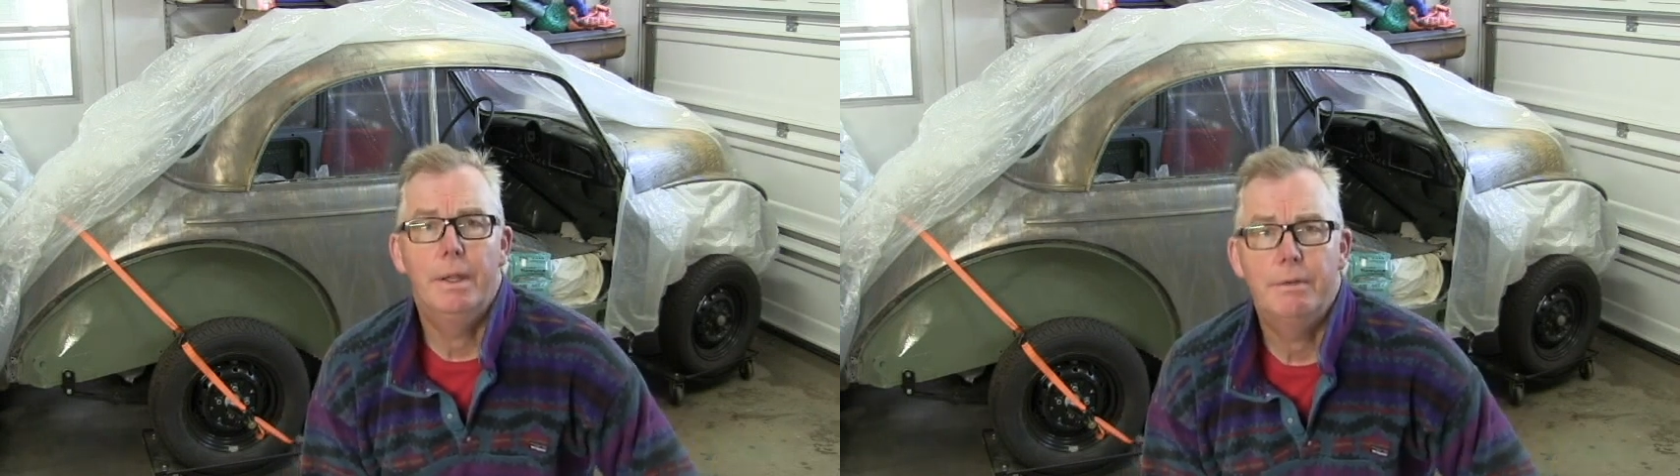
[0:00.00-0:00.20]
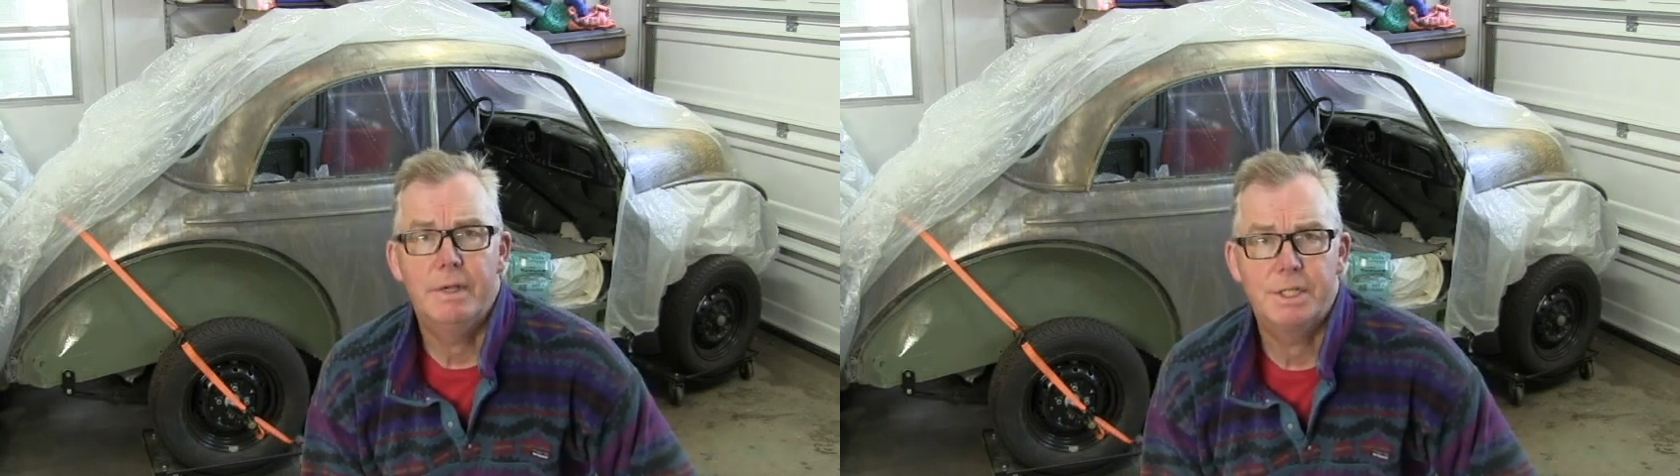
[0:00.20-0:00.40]

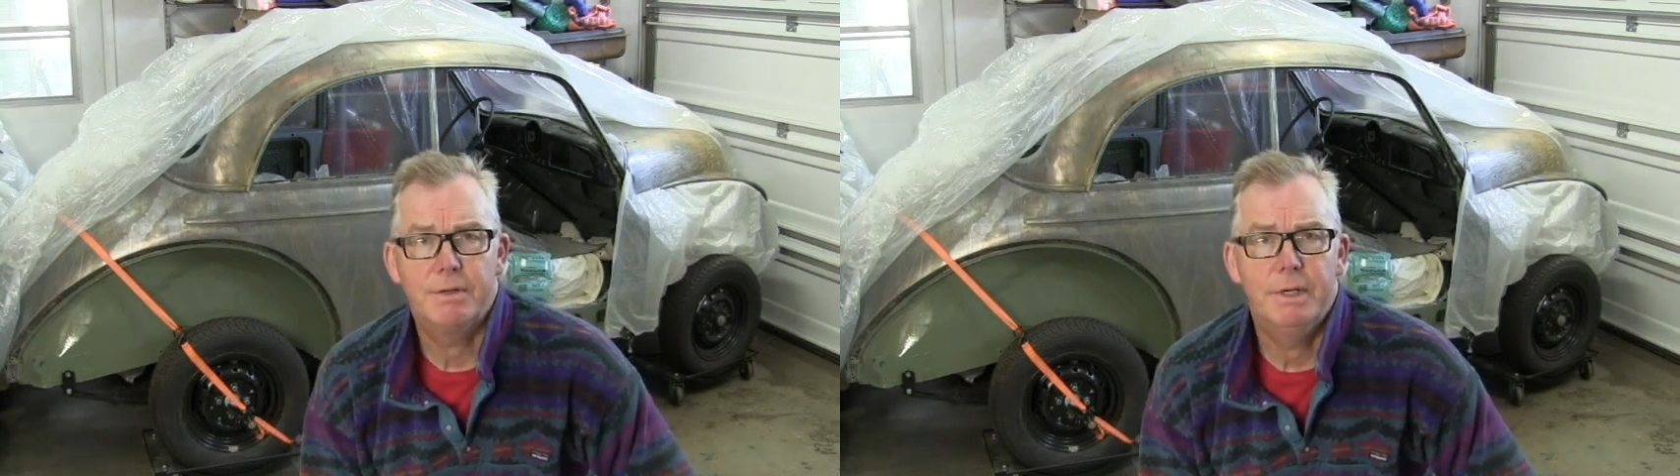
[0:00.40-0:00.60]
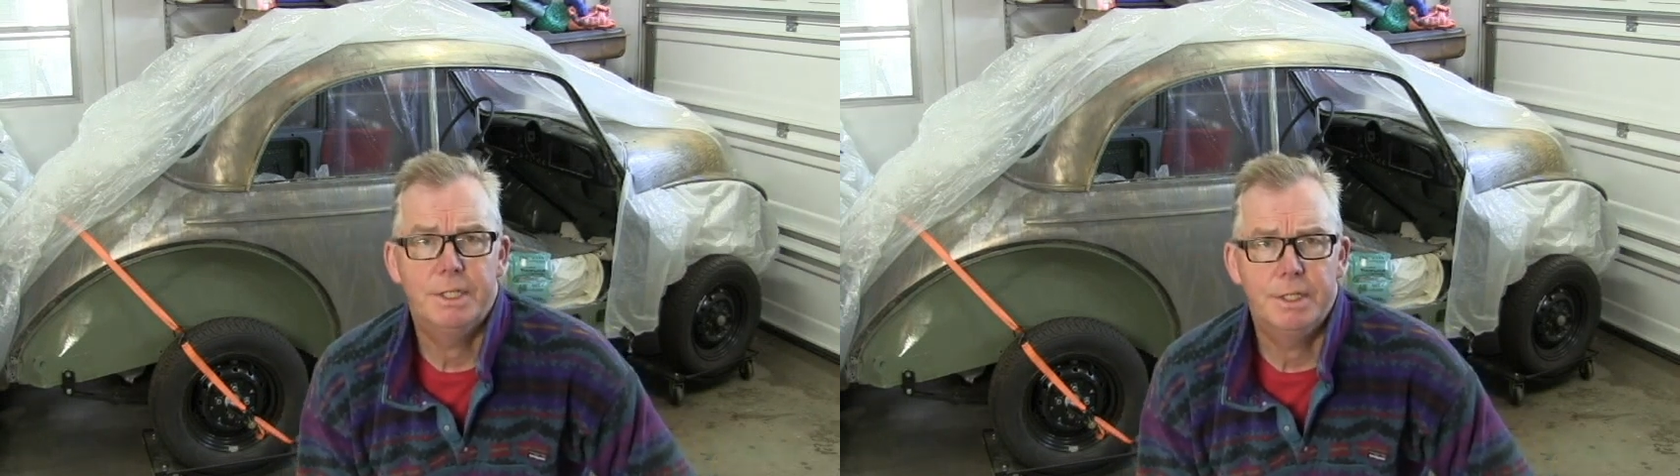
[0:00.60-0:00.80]
the
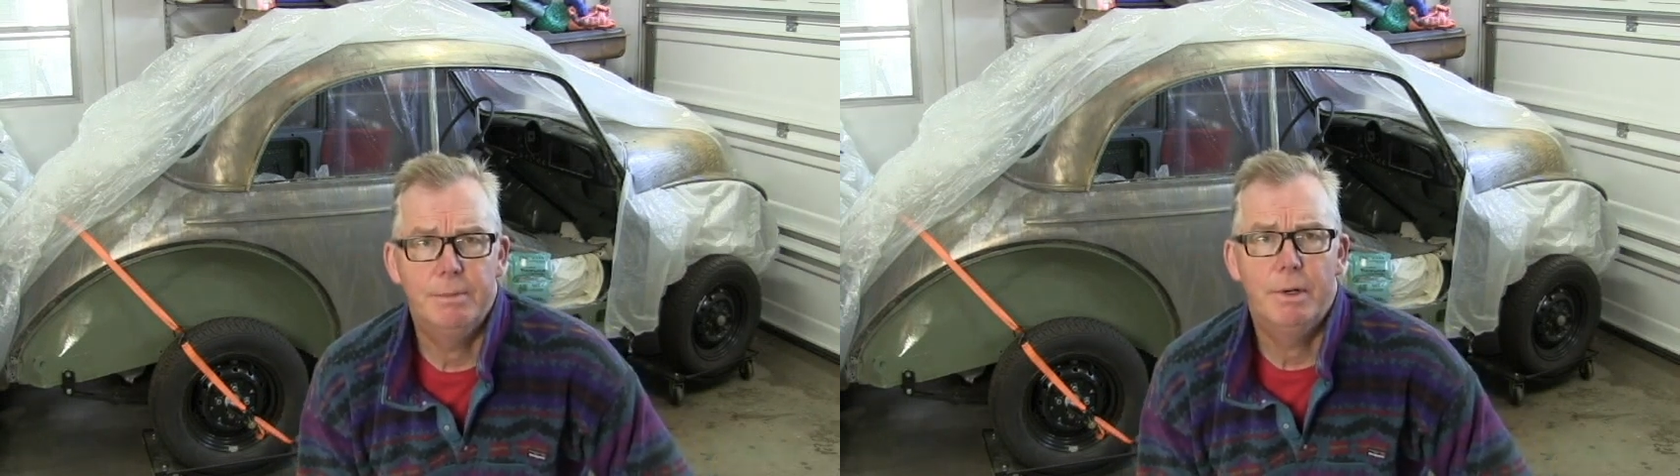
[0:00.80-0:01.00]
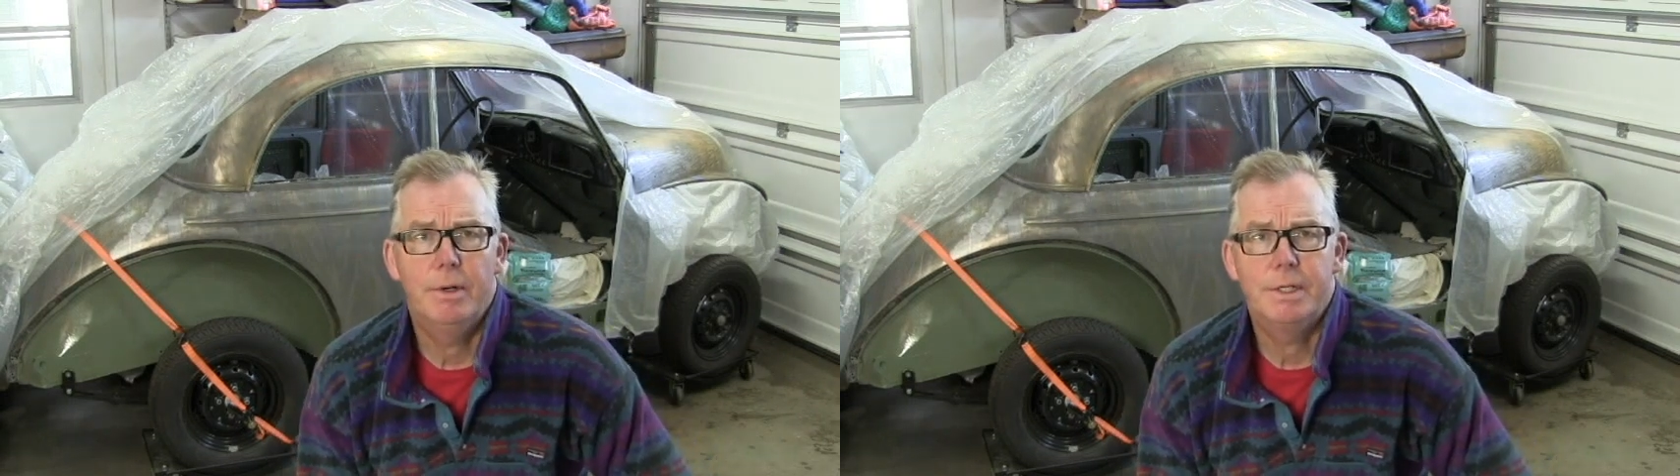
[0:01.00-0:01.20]
restoration of
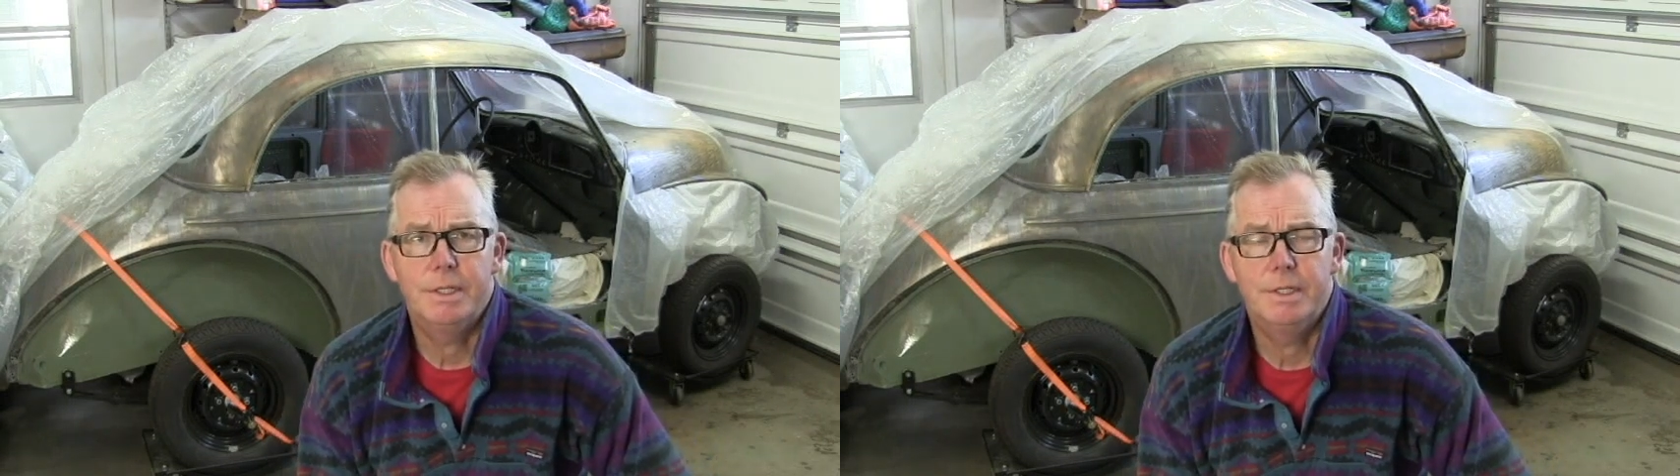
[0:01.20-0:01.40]
the Morris